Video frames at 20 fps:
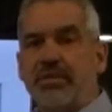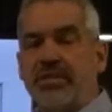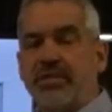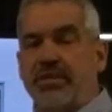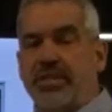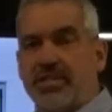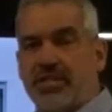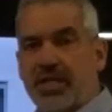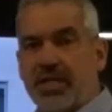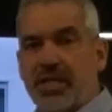
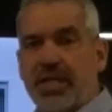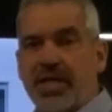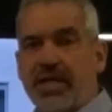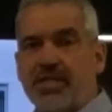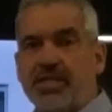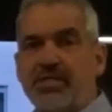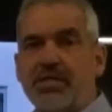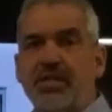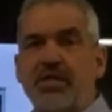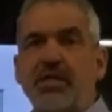
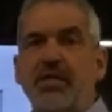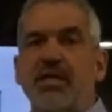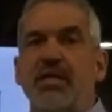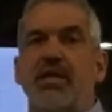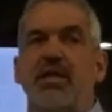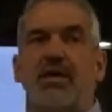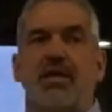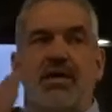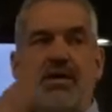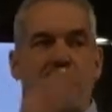disconnects
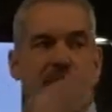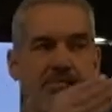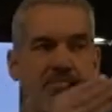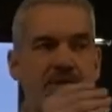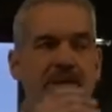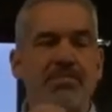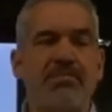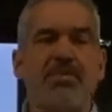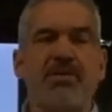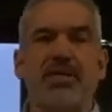on
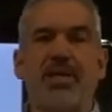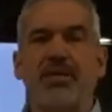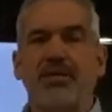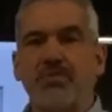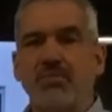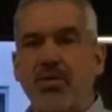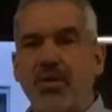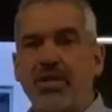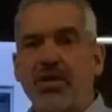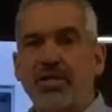people that are
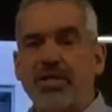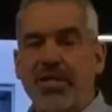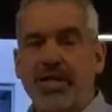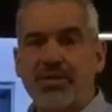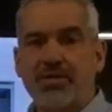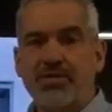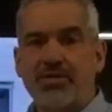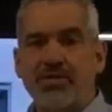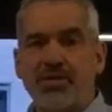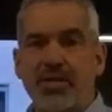working
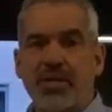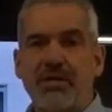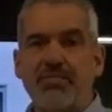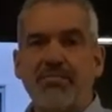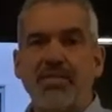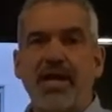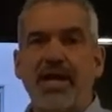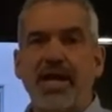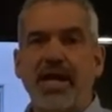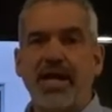
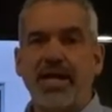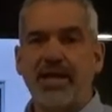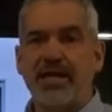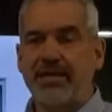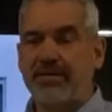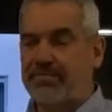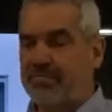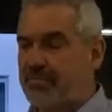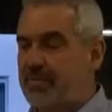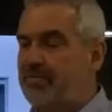downstream, and
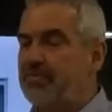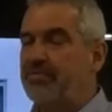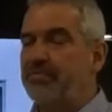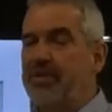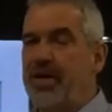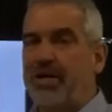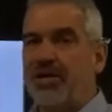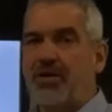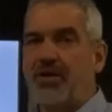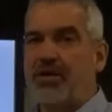people have
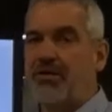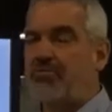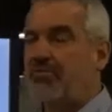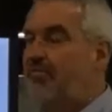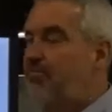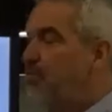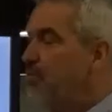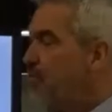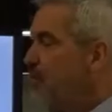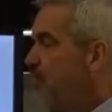gotten hurt
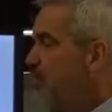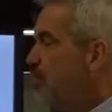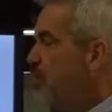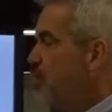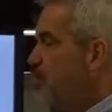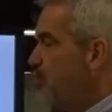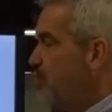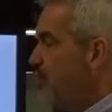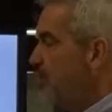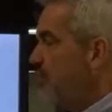before.
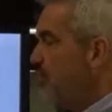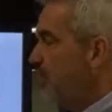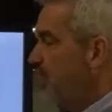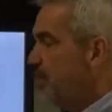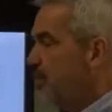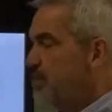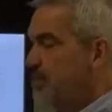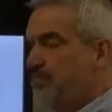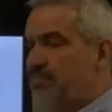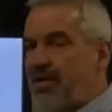So
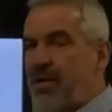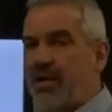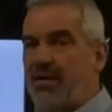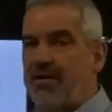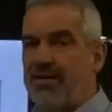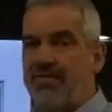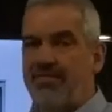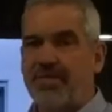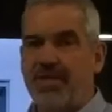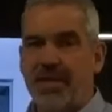it's
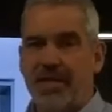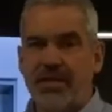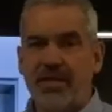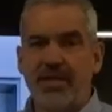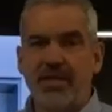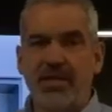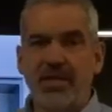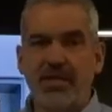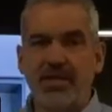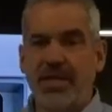imperative that
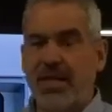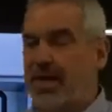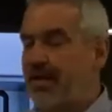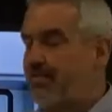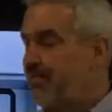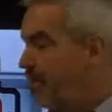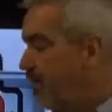they have a